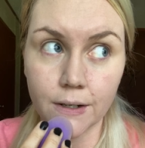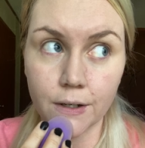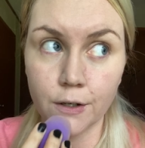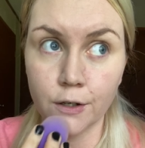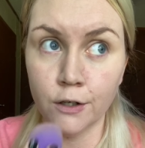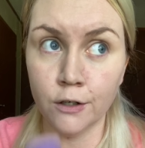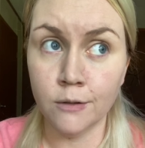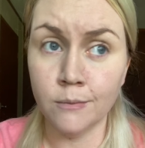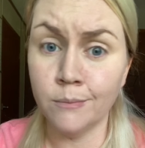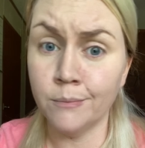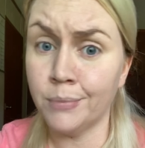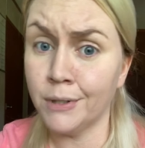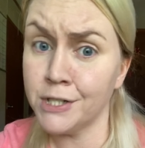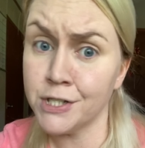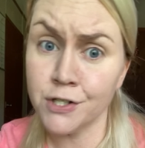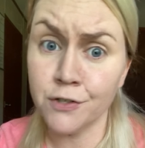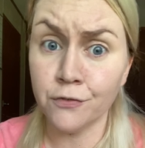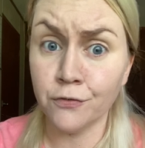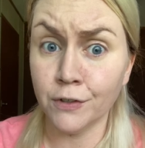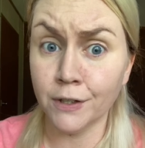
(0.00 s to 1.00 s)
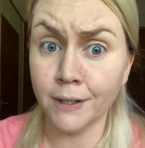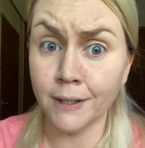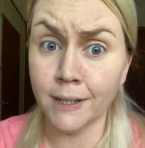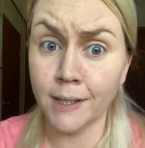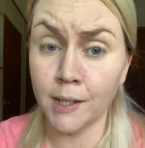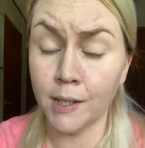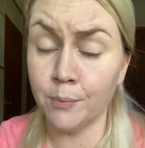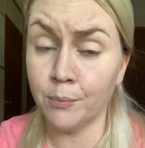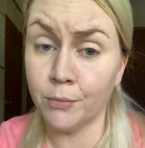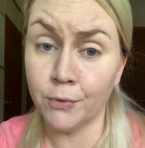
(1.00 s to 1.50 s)
um,
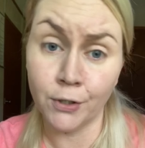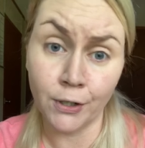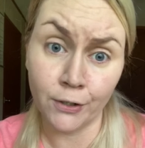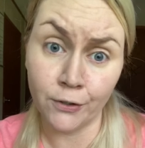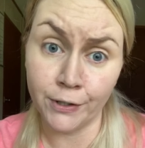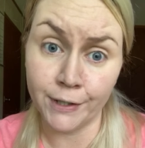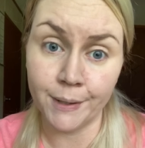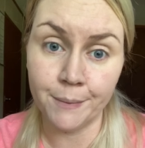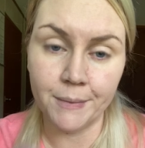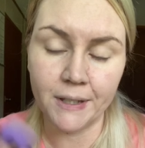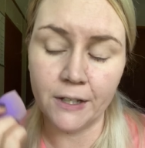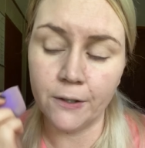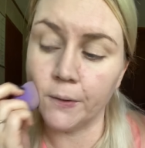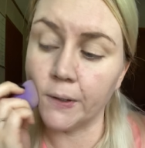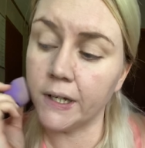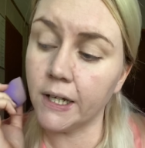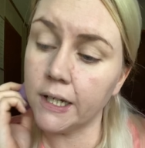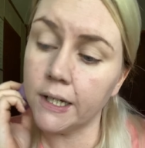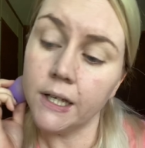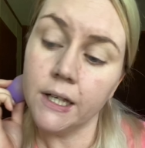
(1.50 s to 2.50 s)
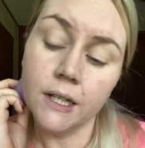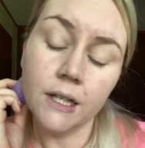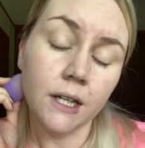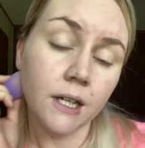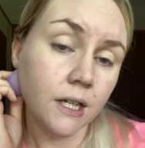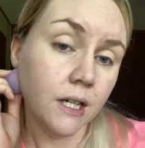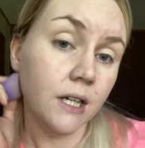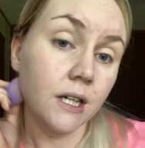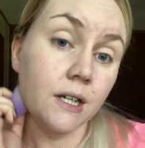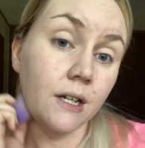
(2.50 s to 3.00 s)
budget-friendly girl in me, okay?
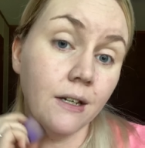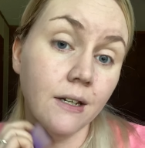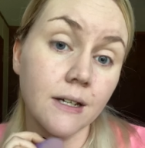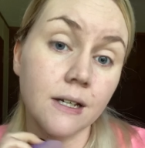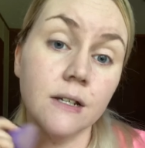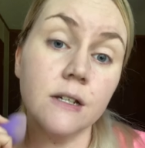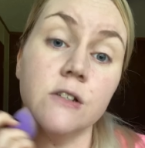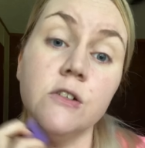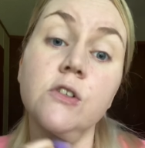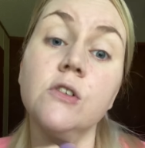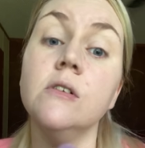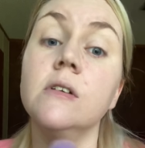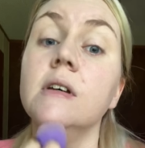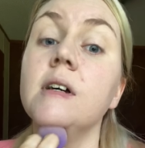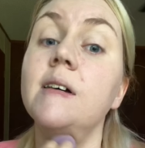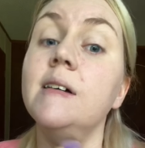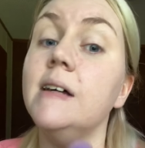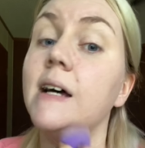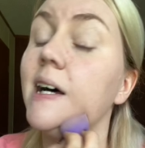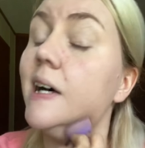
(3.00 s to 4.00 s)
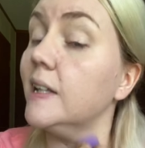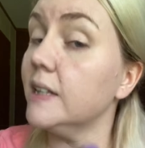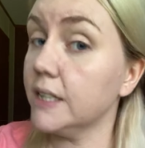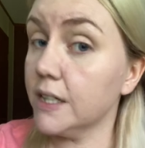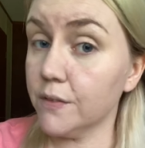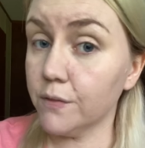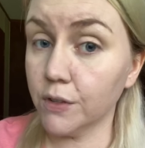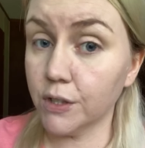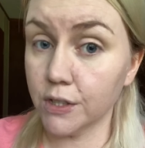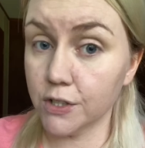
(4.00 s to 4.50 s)
I
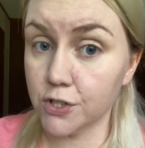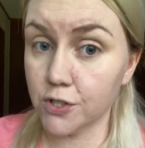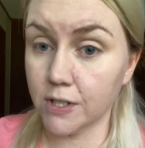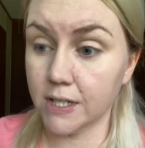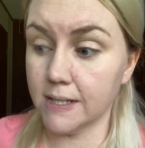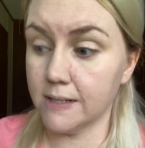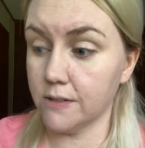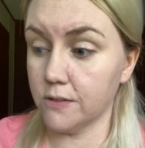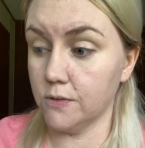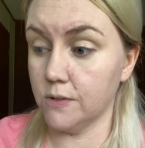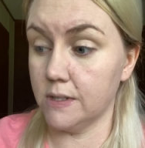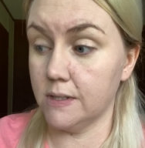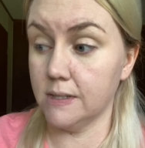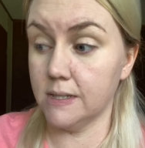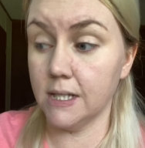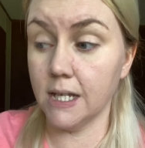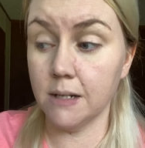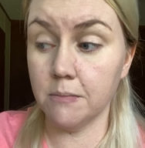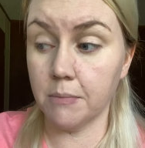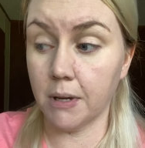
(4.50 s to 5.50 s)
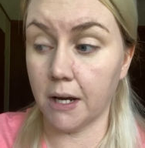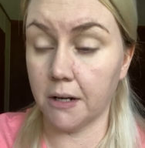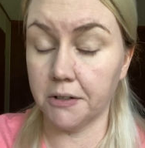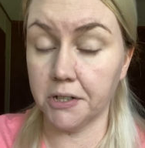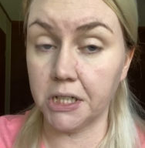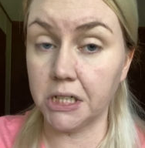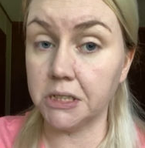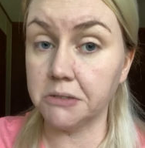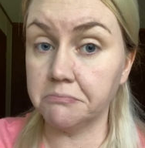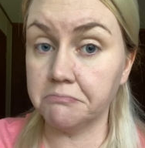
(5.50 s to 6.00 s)
love a good translucent setting
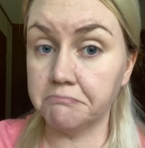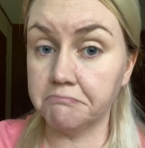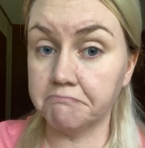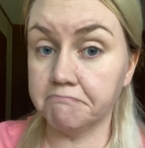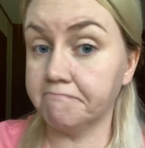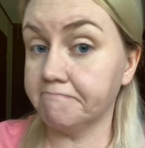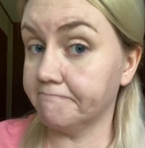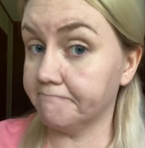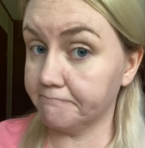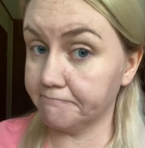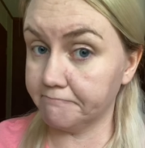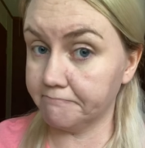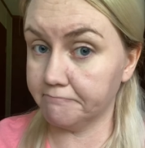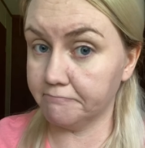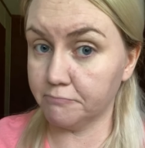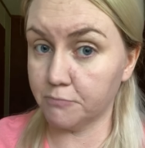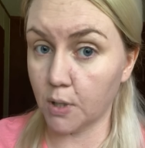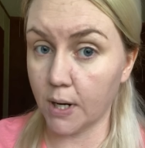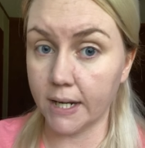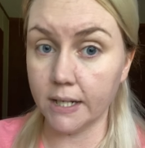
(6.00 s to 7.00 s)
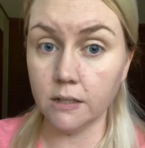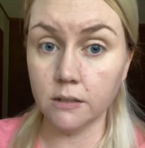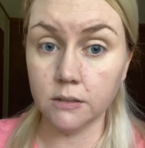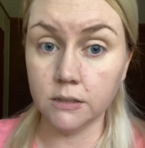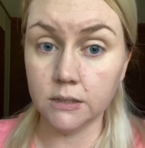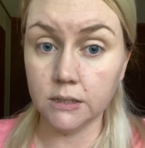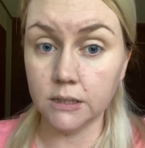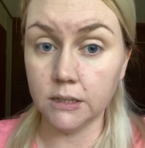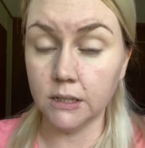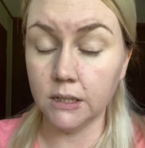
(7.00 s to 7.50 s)
powder, right?
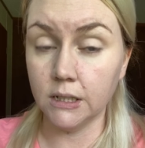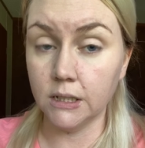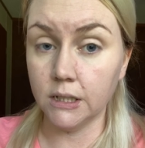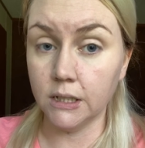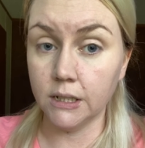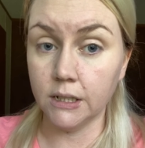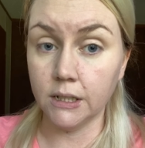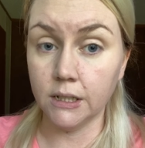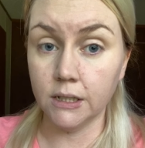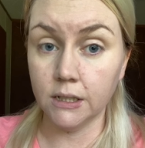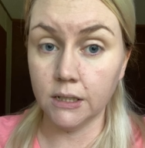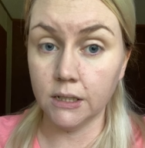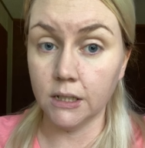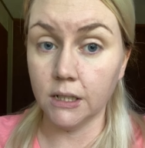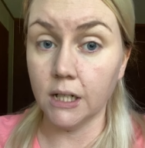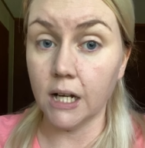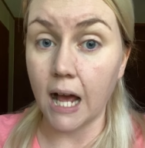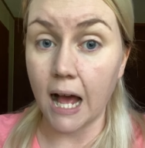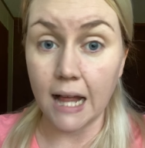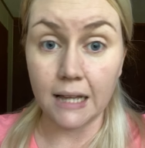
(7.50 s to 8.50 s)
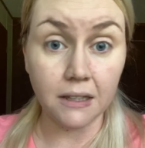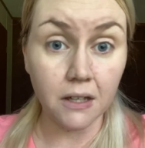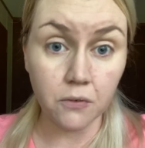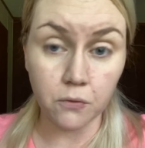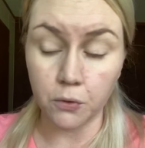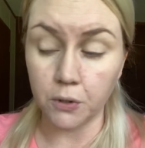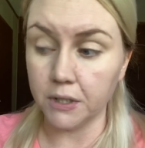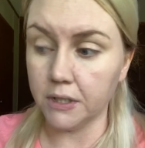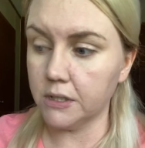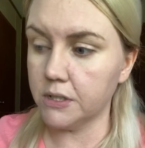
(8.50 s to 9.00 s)
I love
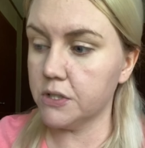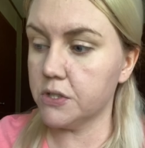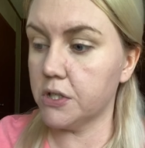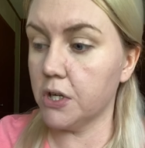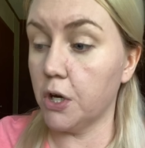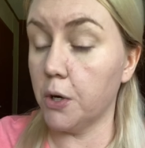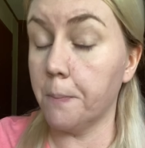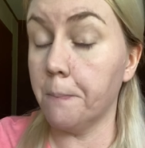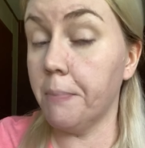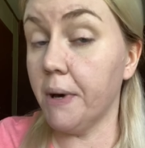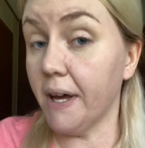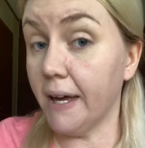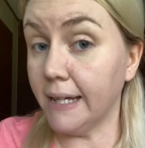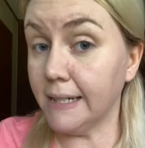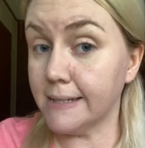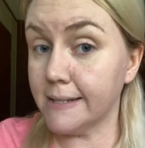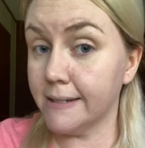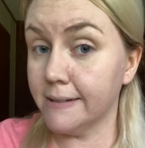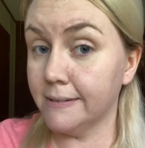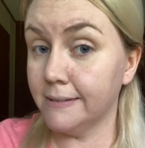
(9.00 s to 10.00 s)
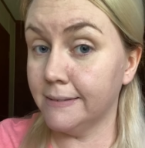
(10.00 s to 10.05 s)
one. So, but,